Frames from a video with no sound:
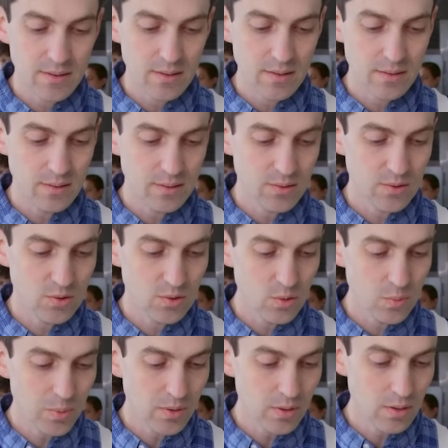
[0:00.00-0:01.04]
it's a
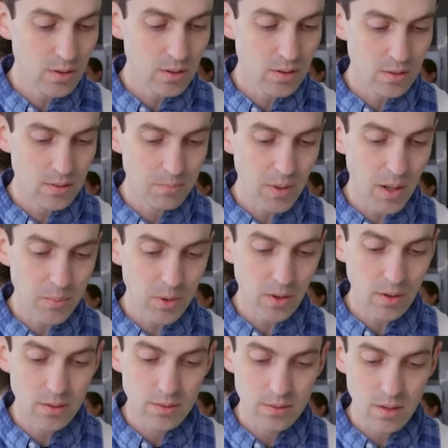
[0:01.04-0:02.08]
super
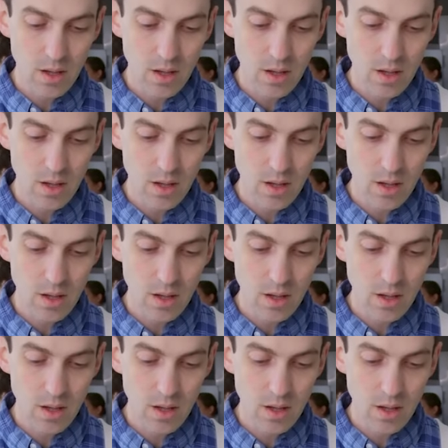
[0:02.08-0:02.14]
bummer.